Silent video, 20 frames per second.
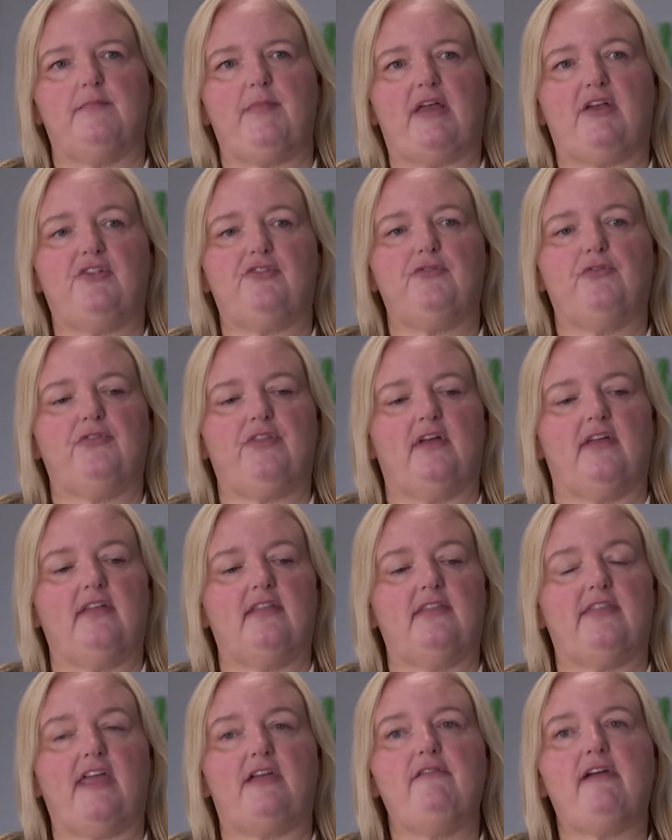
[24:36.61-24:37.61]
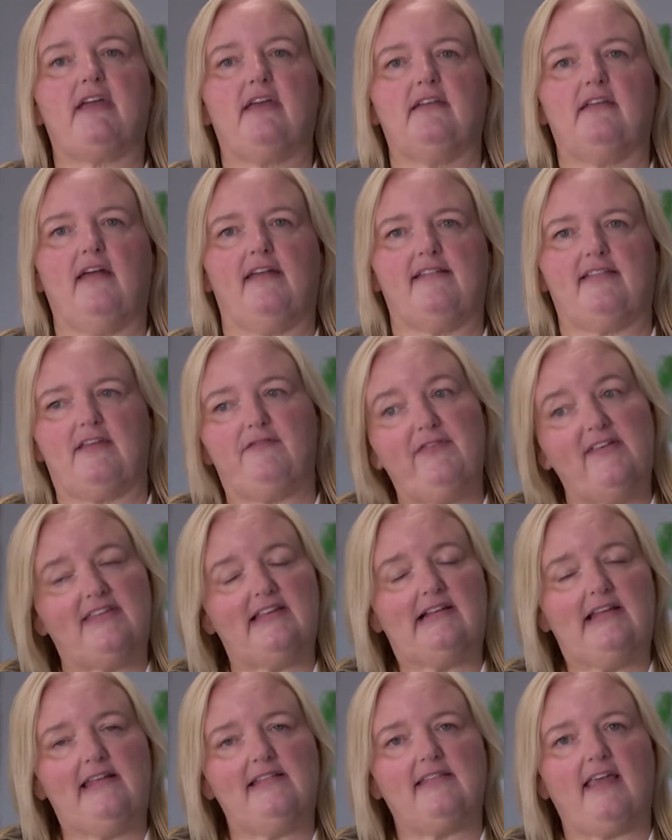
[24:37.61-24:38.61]
to make sure that they recognise they're
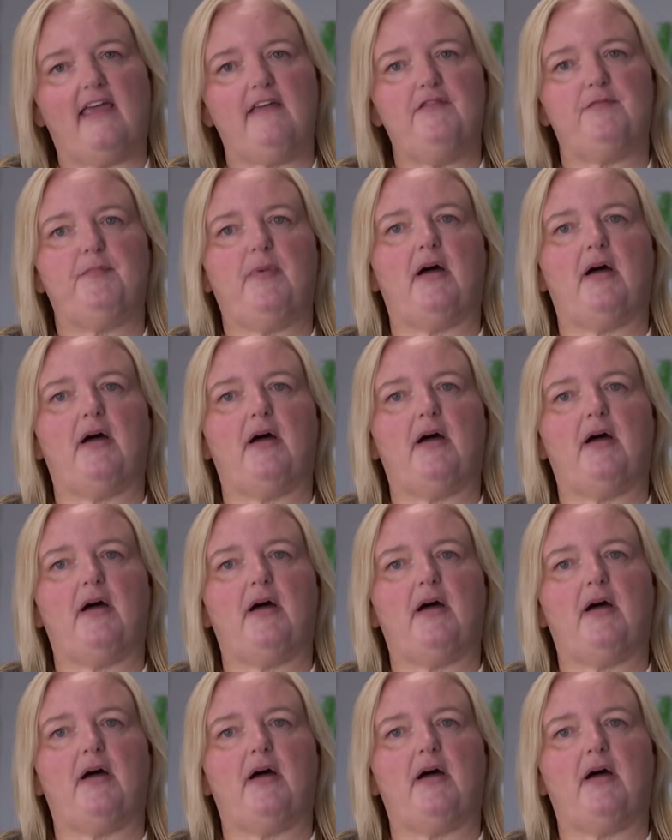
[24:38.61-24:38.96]
physically safe,